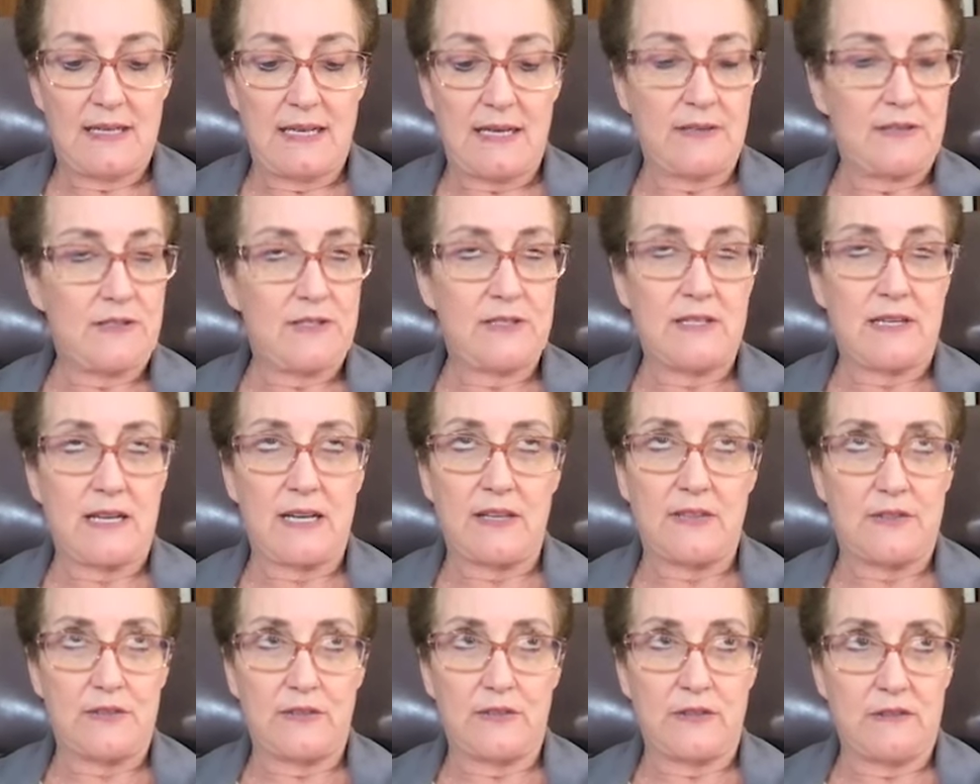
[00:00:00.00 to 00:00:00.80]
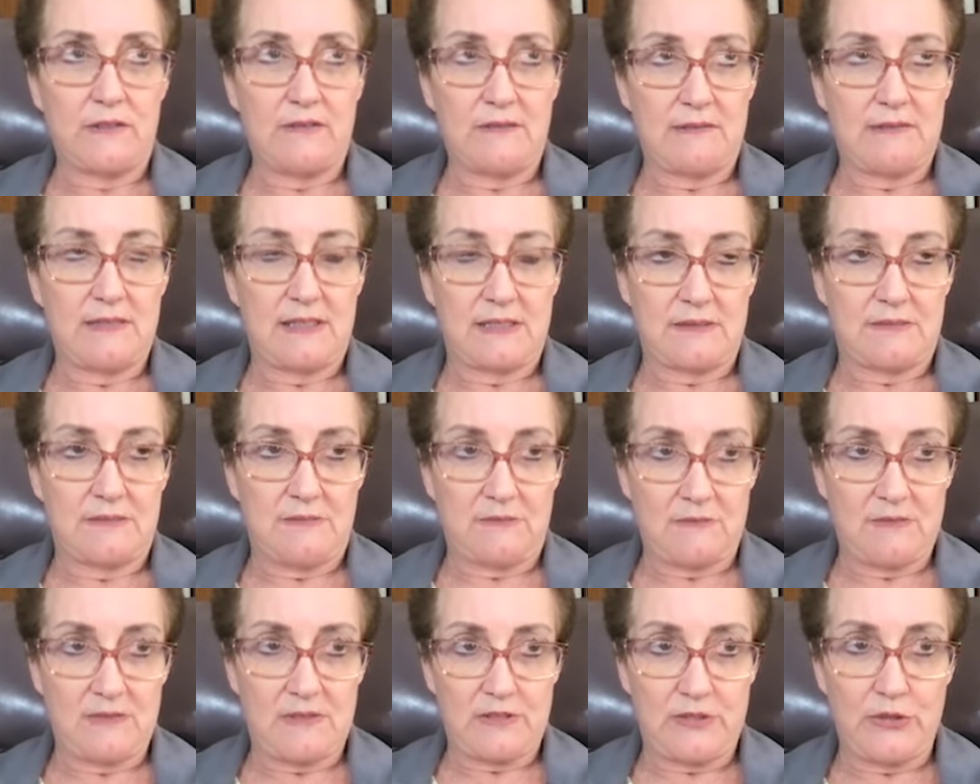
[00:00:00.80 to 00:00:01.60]
I just got through
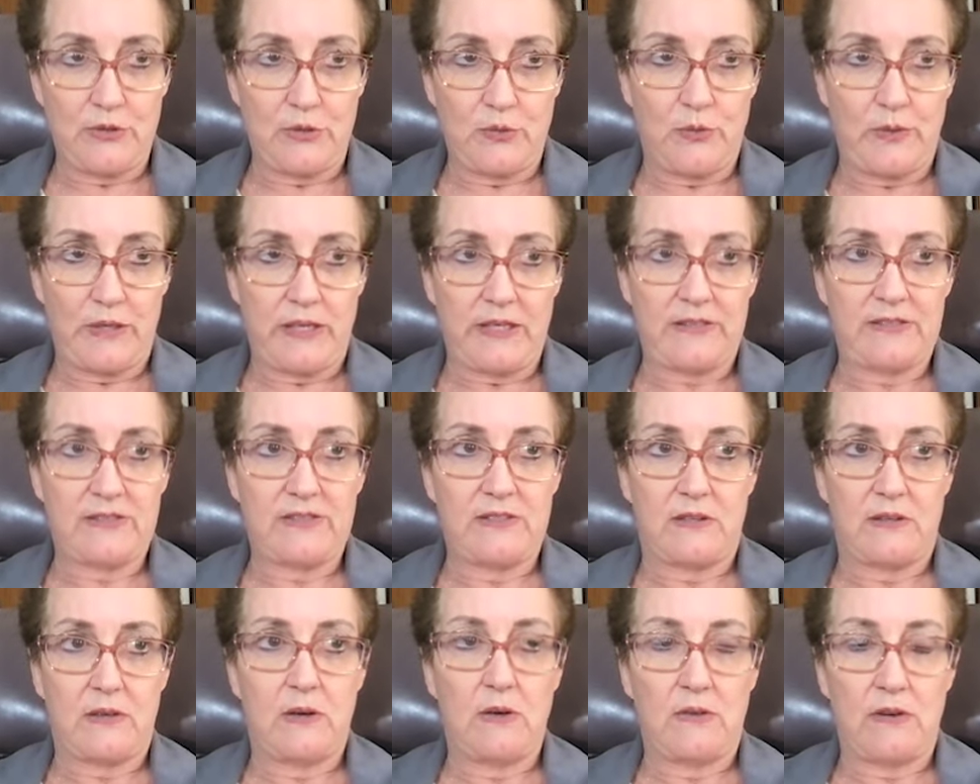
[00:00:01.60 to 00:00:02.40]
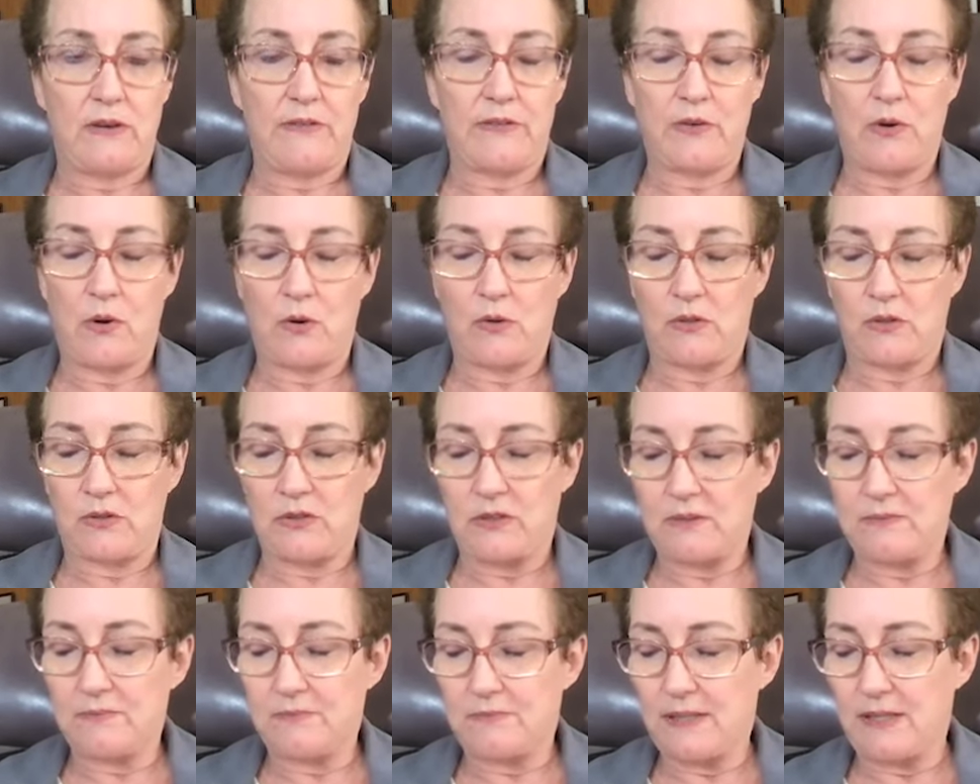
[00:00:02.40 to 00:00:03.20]
the 2 weeks of
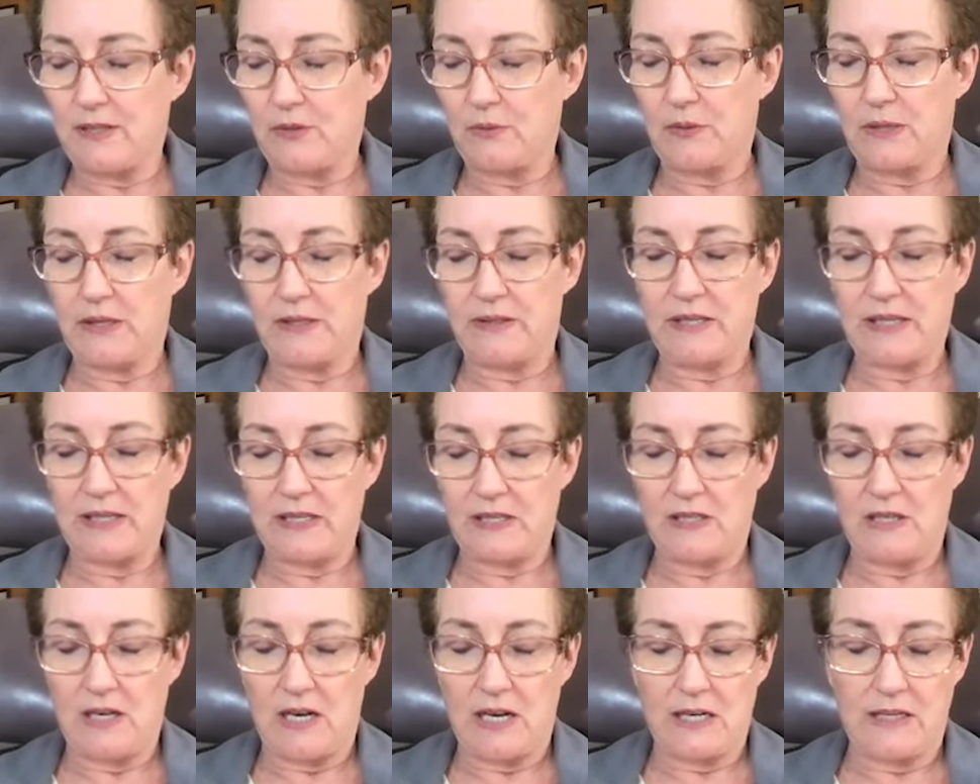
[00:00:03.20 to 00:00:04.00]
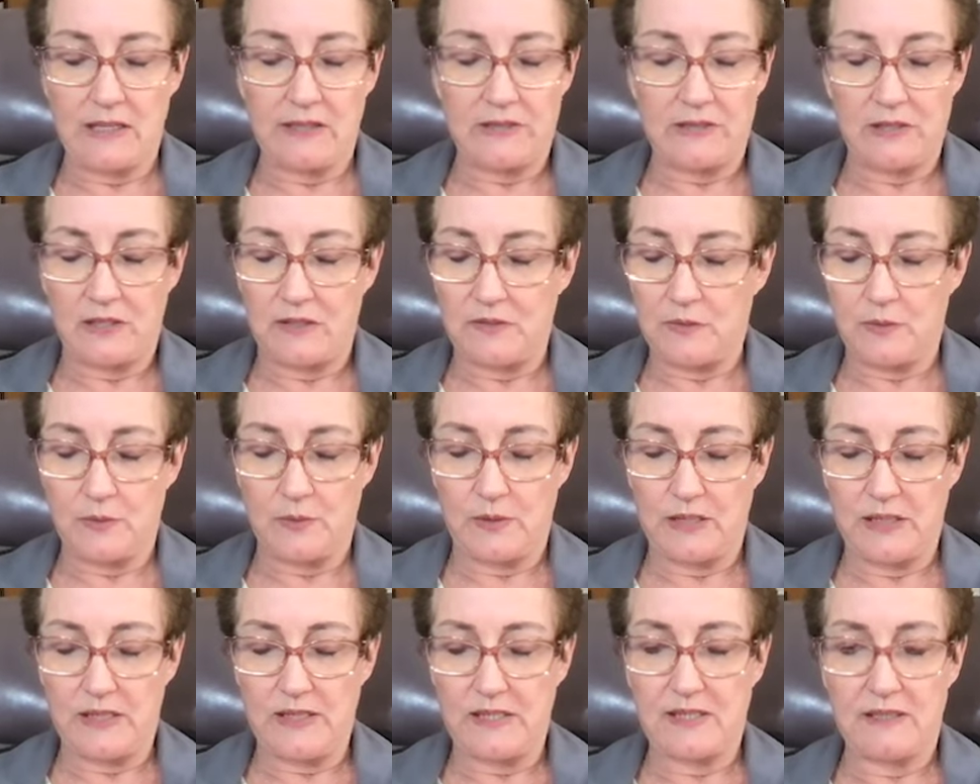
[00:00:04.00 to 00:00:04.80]
horror, by the way. Thank God it's over
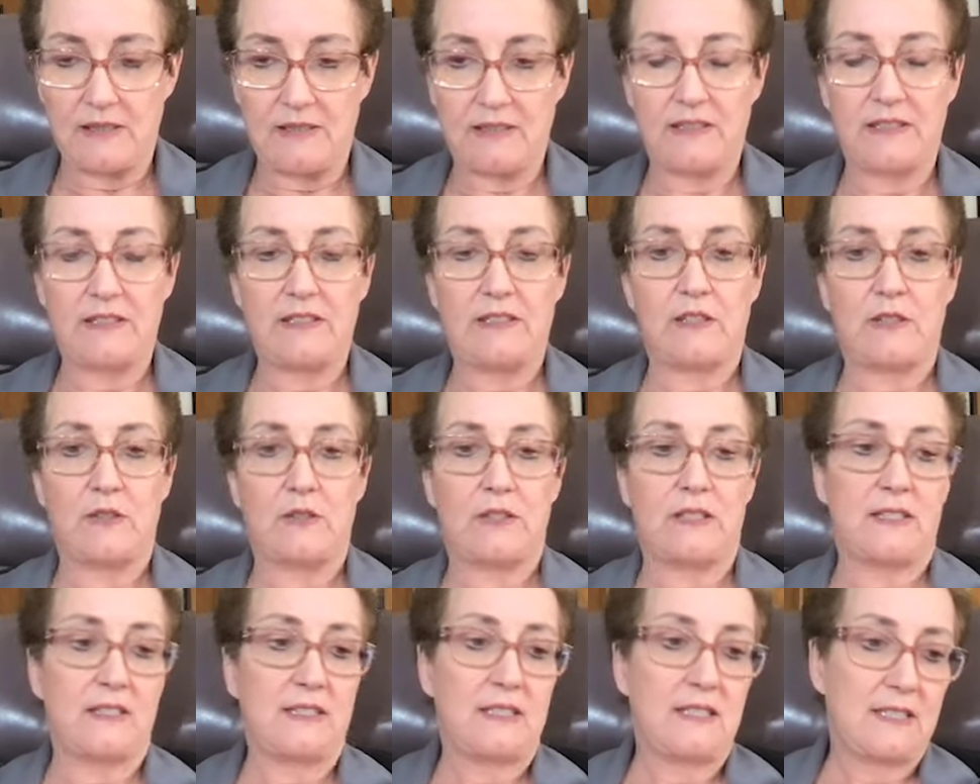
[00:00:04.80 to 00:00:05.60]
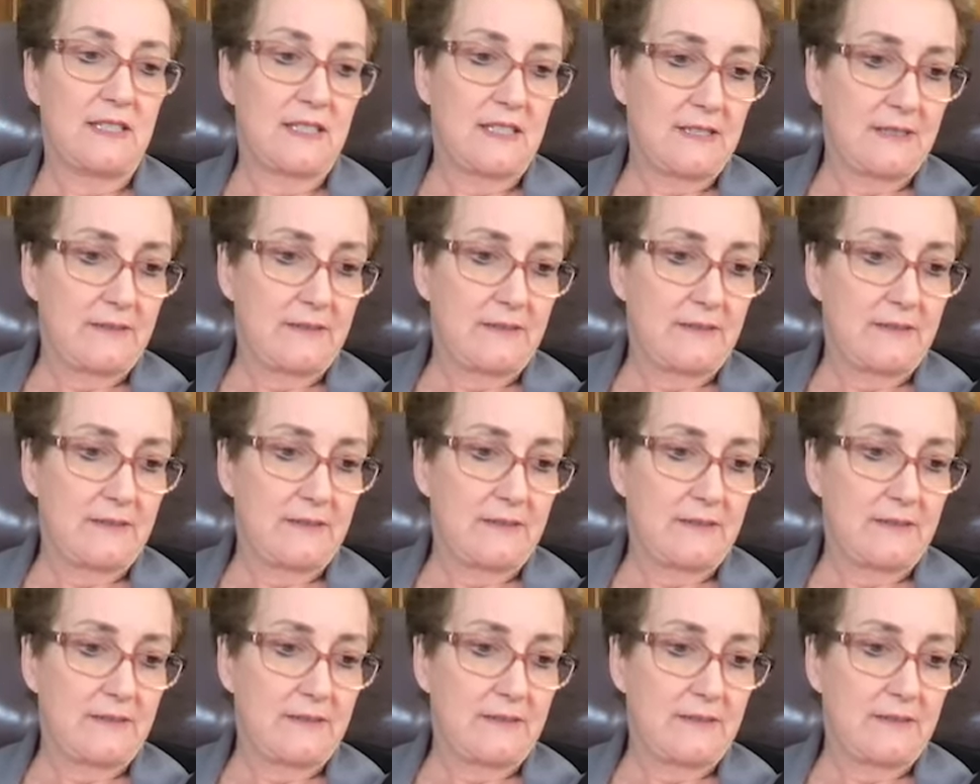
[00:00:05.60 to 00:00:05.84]
with, you know, the